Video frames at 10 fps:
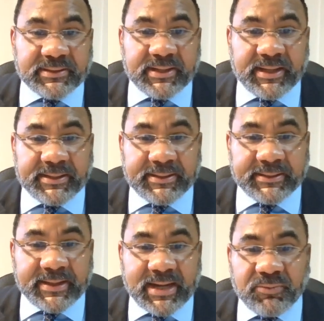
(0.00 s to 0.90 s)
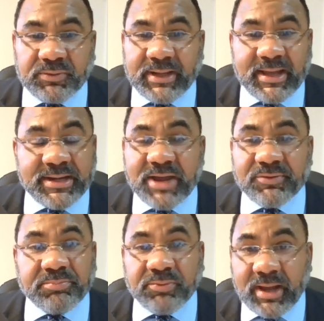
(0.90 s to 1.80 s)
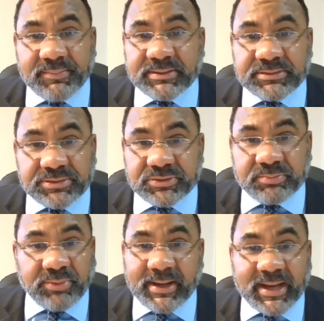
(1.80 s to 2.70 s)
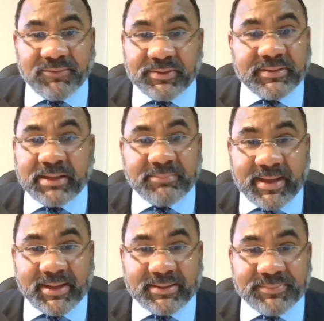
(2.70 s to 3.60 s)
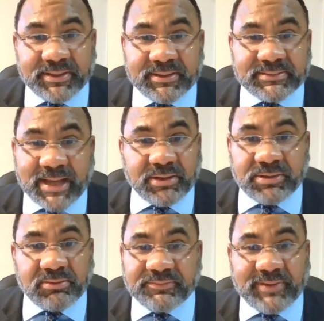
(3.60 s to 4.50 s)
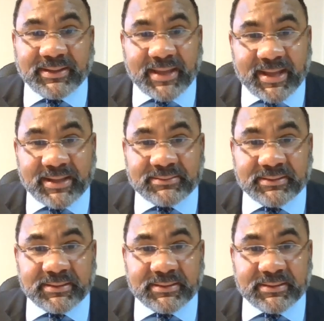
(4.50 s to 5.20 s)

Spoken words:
Again, I will never promise to bring everything back because I don't know if I can,